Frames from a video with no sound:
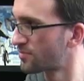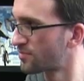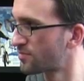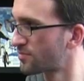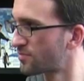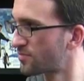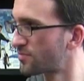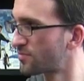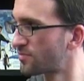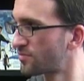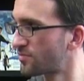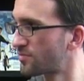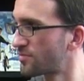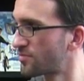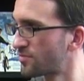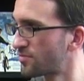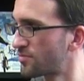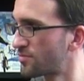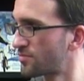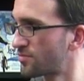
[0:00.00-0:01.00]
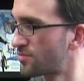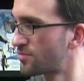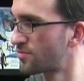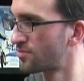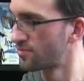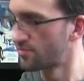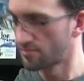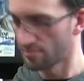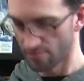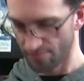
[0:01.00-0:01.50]

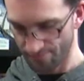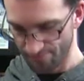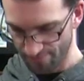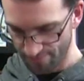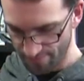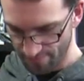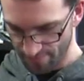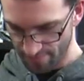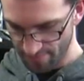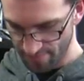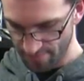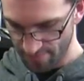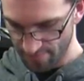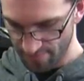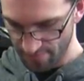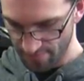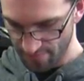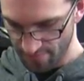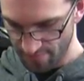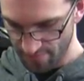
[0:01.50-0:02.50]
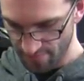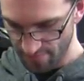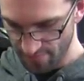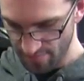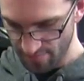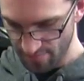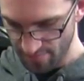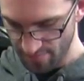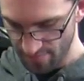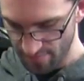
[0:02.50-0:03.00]

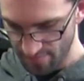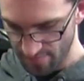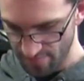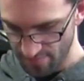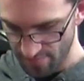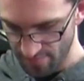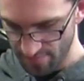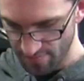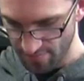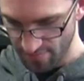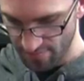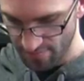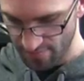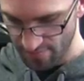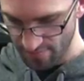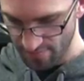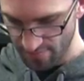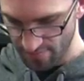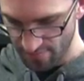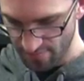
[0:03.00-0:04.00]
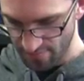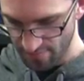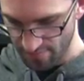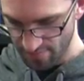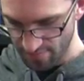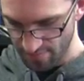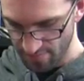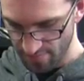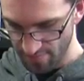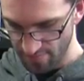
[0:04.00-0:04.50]

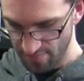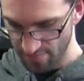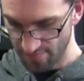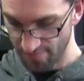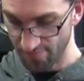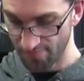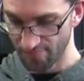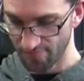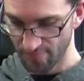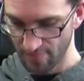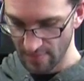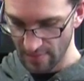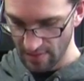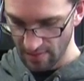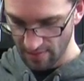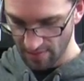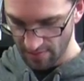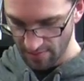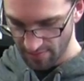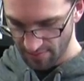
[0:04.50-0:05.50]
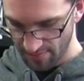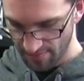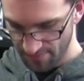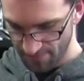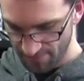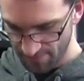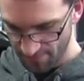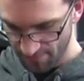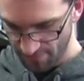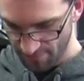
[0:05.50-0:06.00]

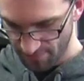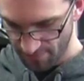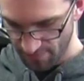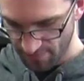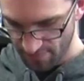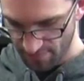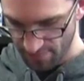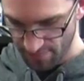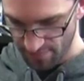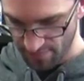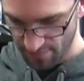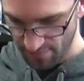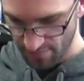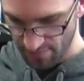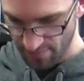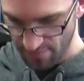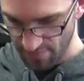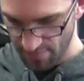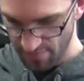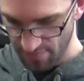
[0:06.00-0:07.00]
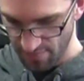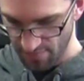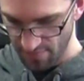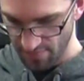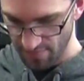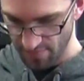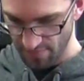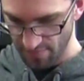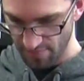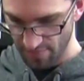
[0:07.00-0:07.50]

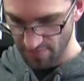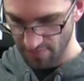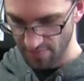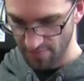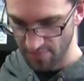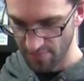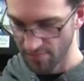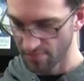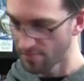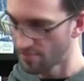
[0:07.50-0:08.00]
(silent)